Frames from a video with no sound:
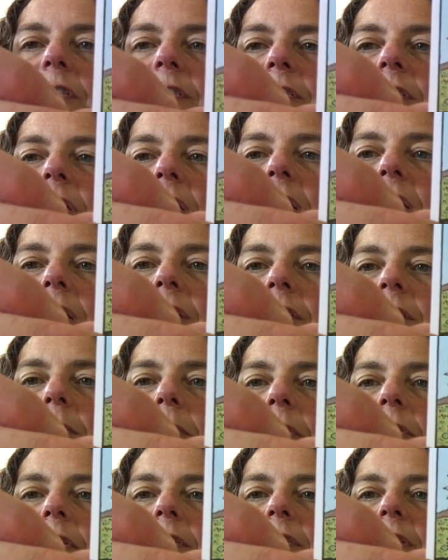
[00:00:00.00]
see some
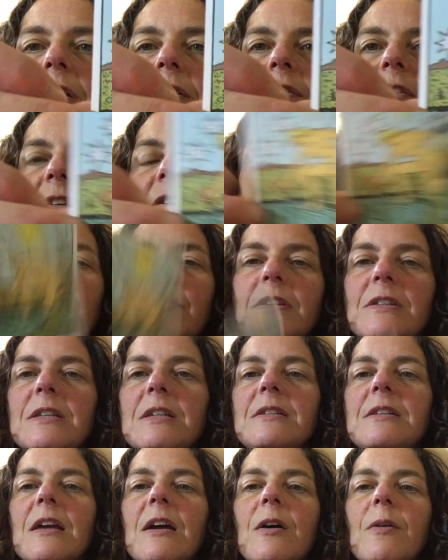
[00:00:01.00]
of the subtleties of the
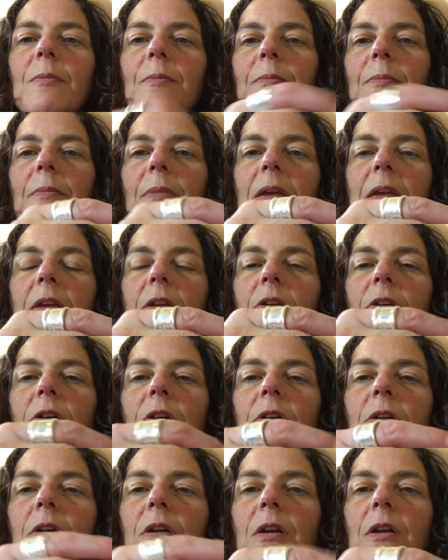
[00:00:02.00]
detail.
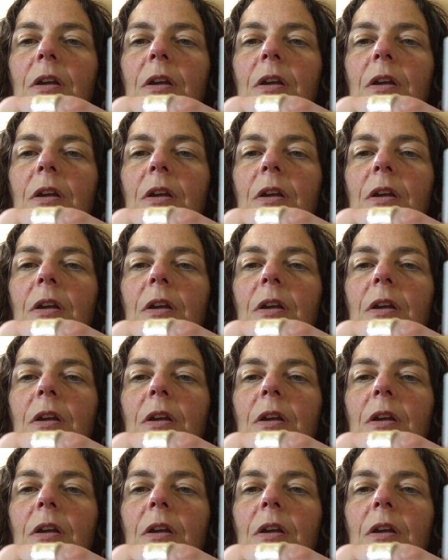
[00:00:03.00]
Here,